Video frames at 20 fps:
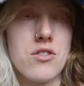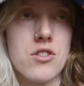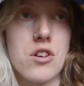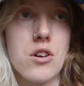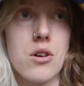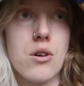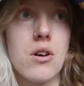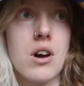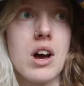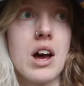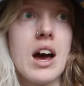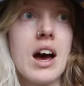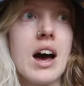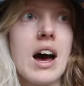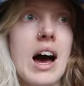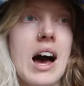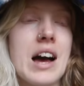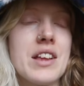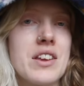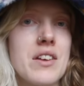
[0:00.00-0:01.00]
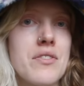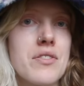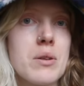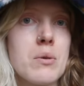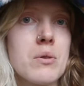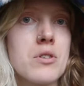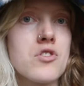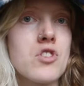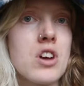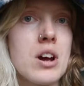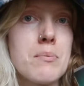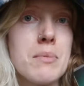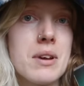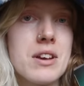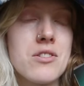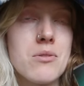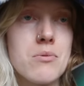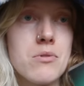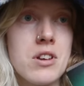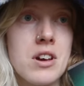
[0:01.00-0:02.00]
So I definitely want to try and make
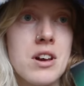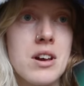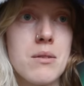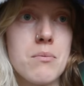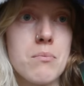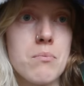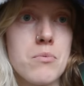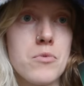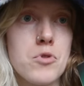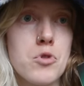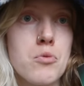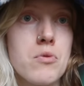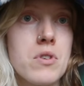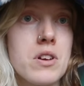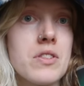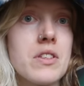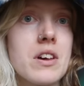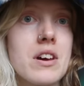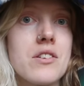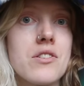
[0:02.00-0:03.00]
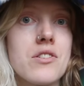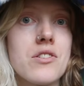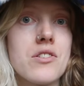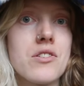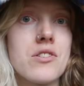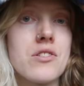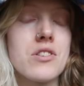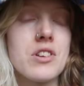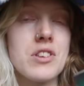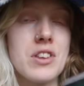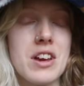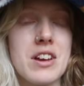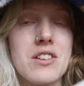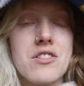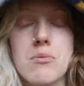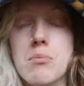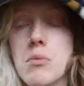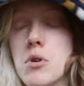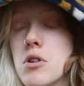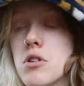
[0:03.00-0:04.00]
some time to read this today
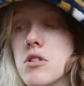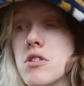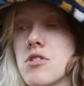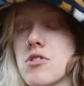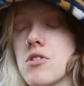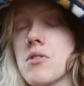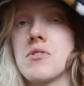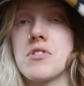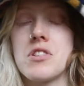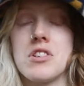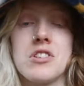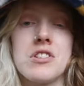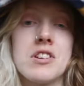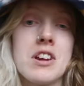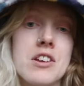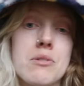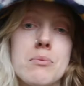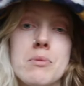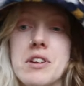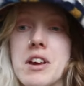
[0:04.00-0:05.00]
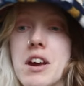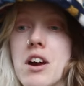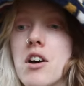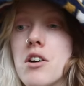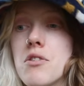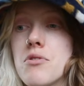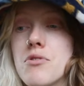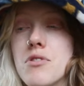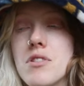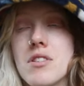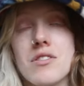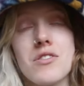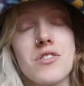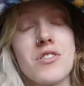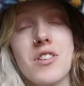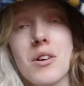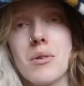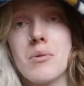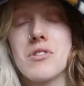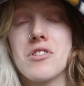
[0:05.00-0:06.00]
tomorrow because obviously today's my day off and
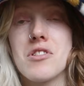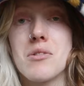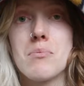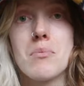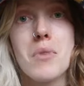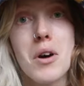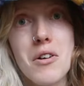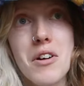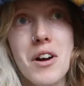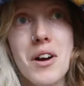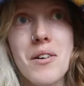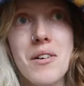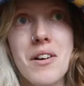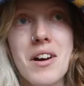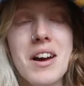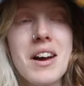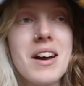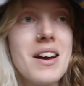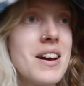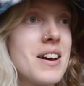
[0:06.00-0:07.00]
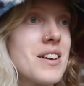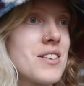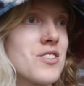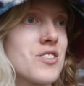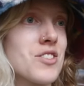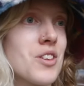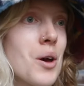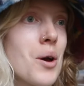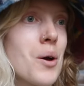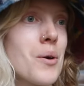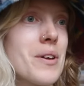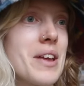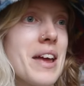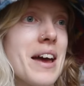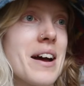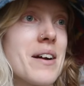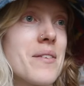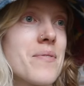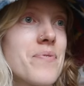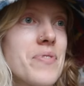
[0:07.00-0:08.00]
so is tomorrow. So
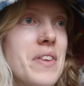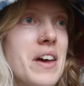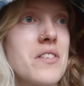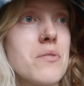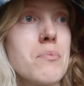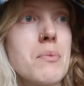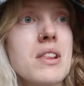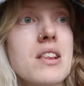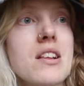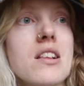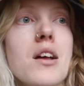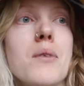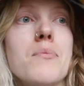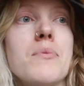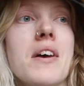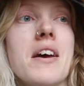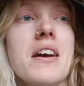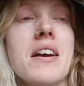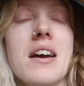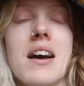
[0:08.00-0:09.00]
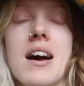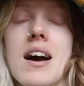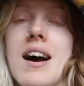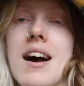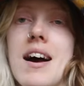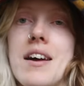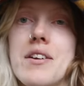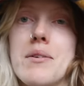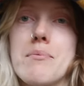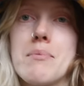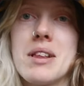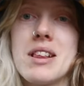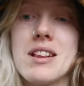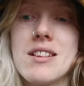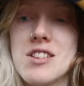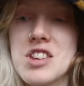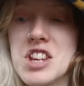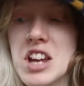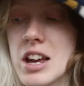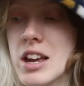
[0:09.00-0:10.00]
yeah, that's my little update and my
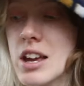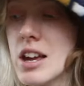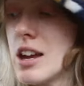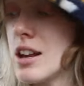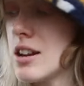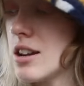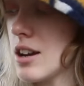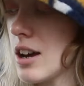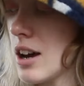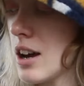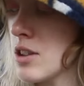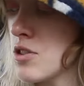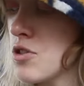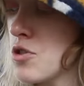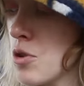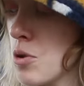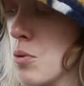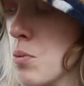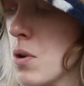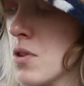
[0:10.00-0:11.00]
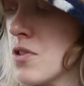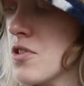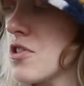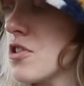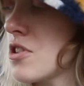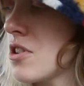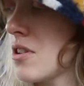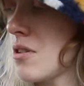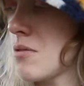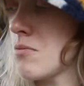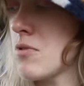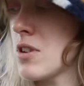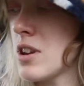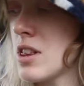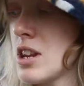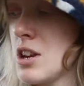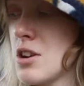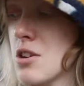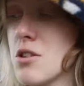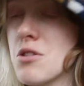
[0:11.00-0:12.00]
little check-in. I do want to
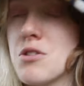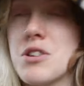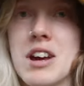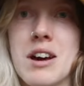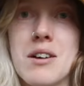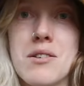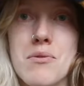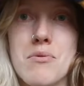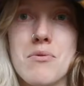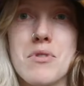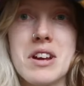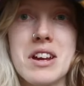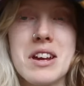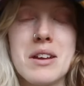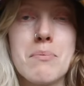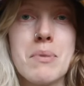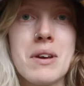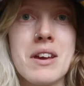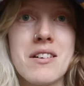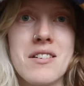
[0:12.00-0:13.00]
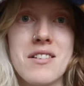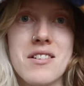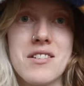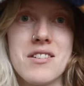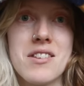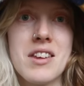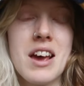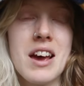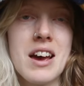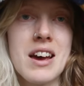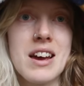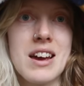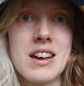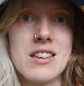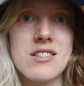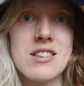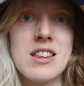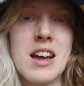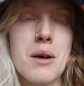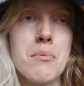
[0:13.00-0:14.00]
really knuckle down and read because
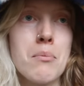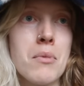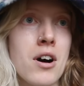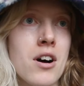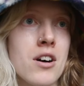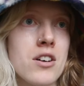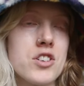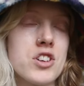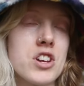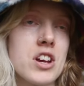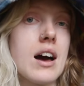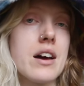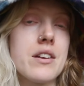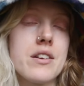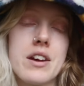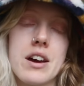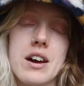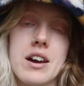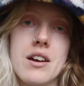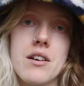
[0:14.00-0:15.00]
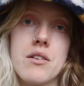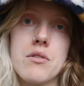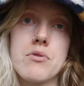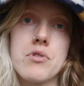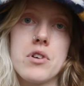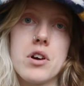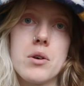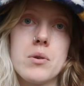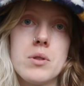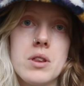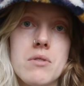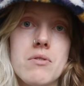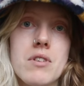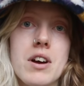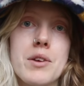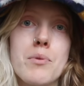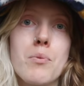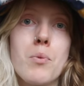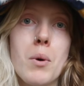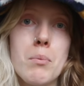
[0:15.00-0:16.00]
it's now March and I have only
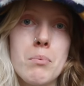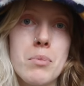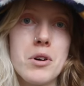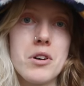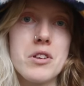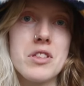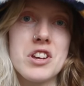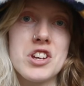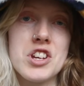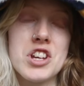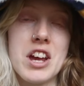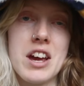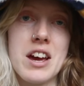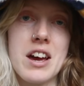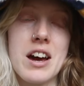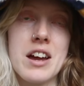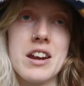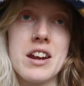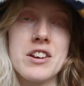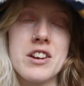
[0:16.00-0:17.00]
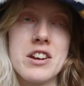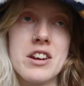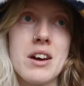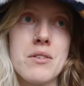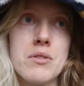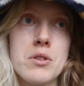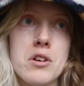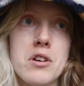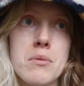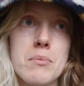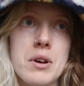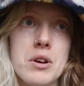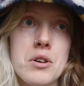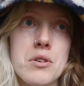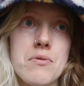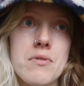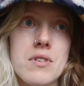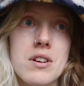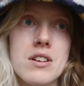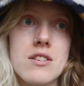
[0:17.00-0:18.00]
read one book this year and I did have a look at my
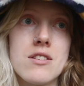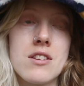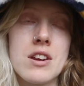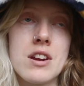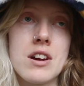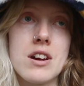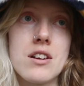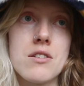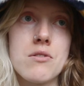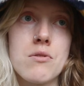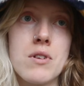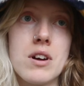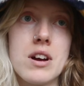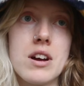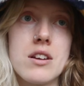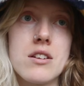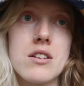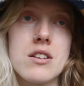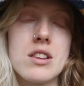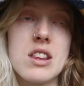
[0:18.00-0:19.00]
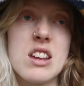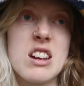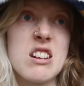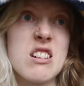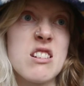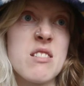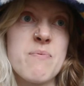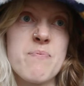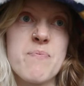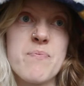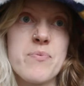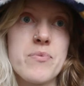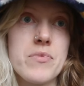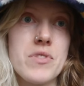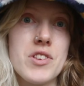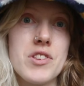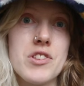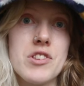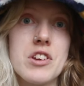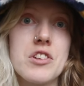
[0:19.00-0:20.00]
Goodreads and I had read like
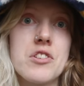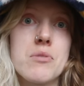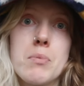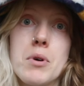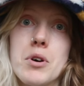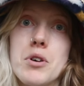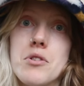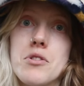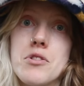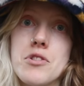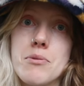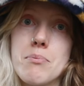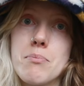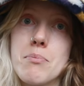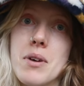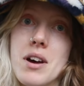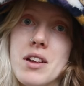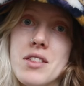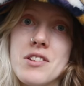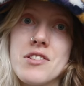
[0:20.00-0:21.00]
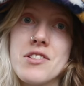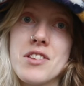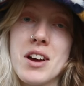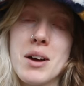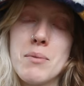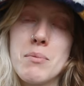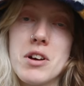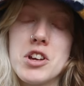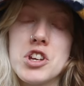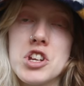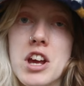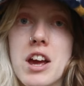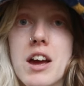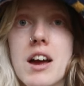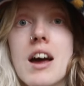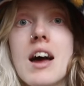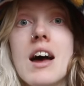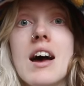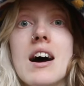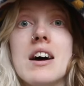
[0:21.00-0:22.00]
six books by this time last
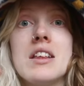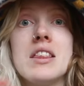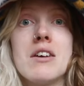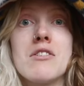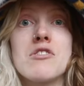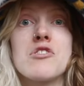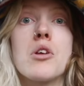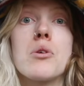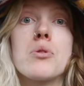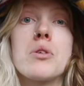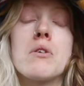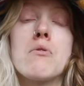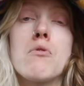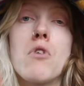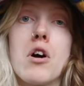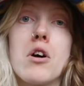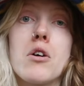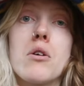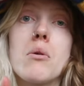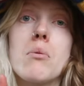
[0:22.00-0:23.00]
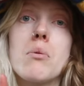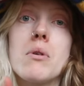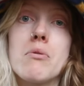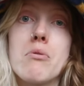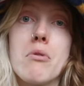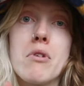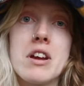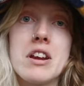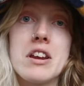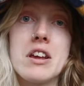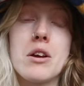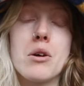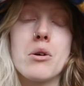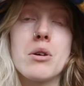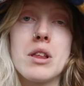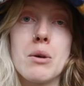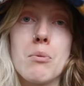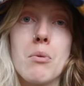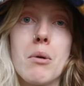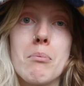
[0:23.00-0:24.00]
year and there is nothing wrong with reading
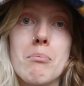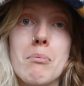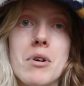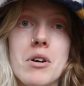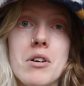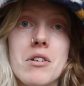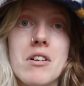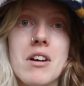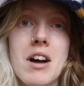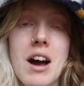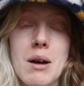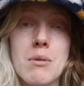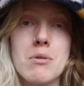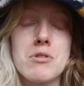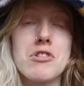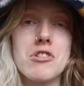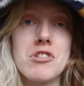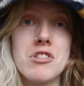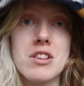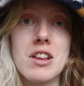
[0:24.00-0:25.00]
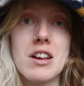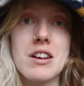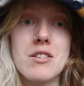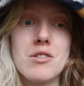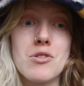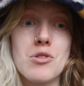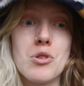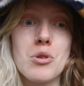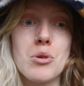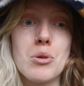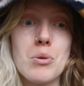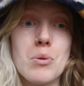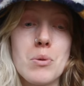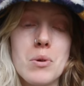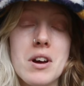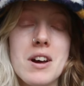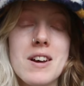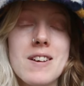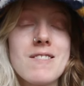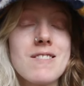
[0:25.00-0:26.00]
only one book. I would just like to
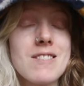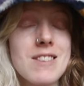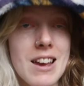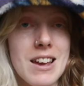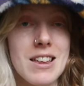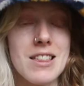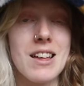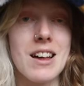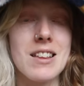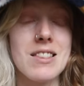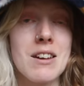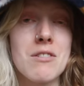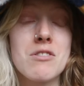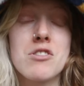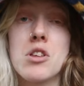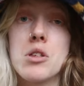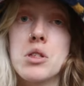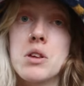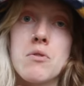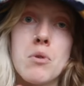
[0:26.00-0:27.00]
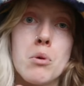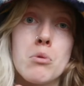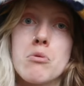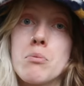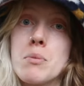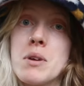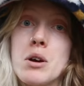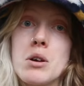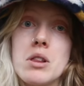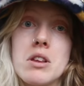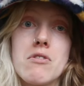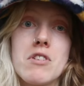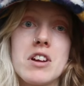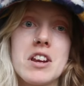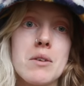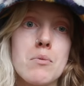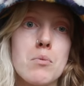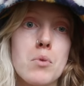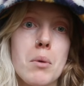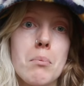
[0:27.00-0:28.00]
say that. There is nothing wrong with me only
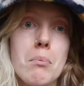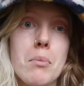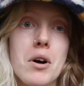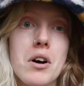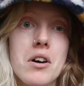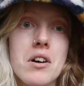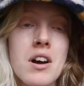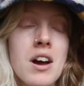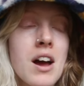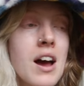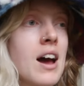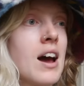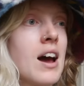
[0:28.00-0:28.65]
reading one book.